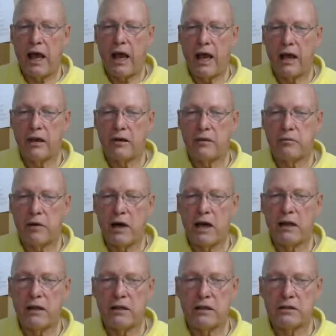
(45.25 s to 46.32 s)
and
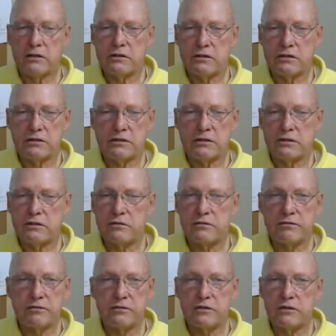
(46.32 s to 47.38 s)
by this
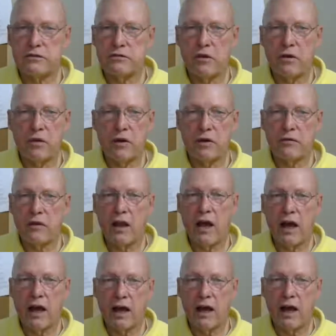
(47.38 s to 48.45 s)
stroke of
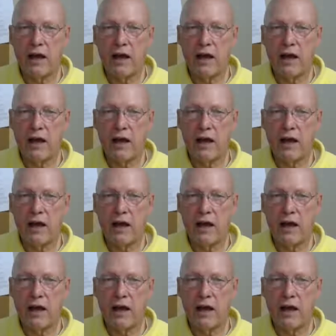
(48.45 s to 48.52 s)
luck,